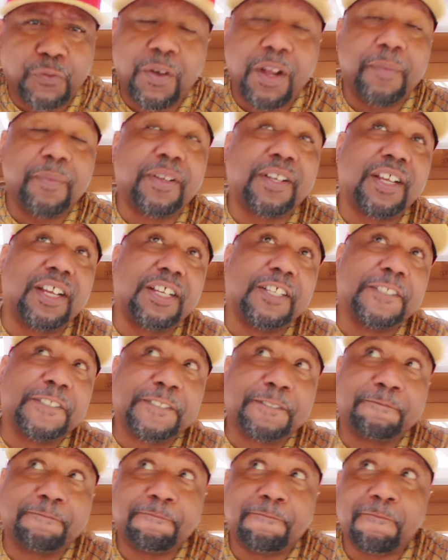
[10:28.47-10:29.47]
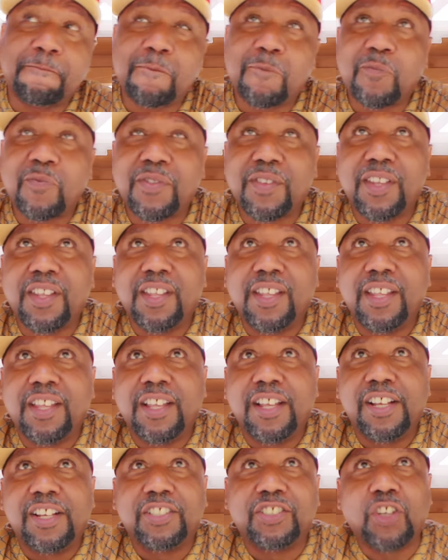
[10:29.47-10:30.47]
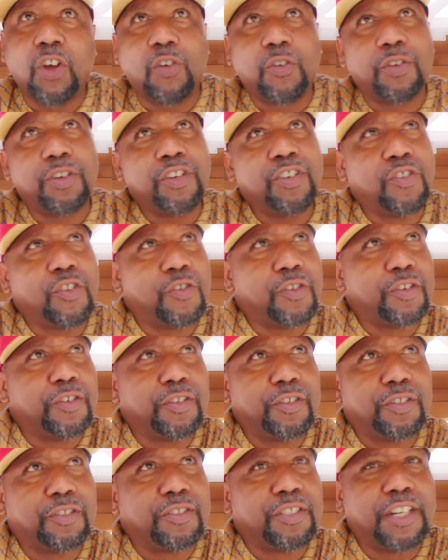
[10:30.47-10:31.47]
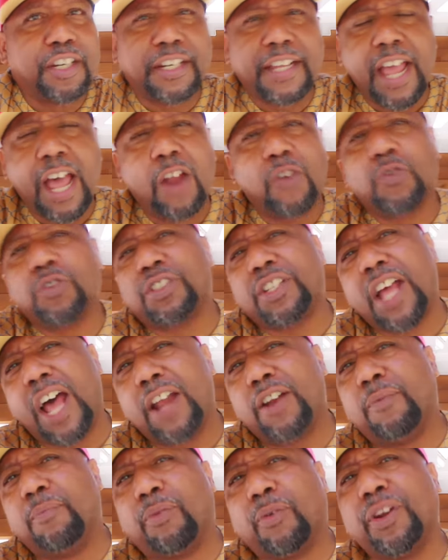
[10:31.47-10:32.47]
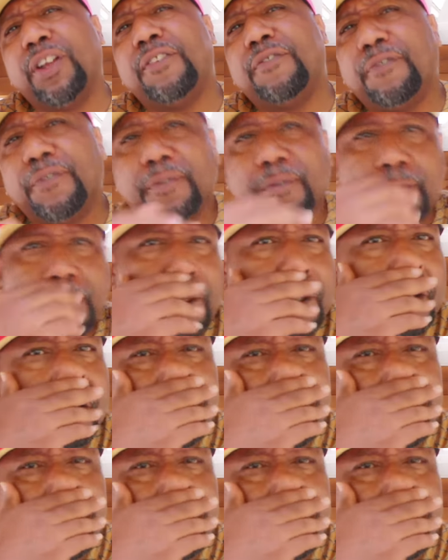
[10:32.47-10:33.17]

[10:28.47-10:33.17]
funny because, so, you know, the encounter was kind of brief. You know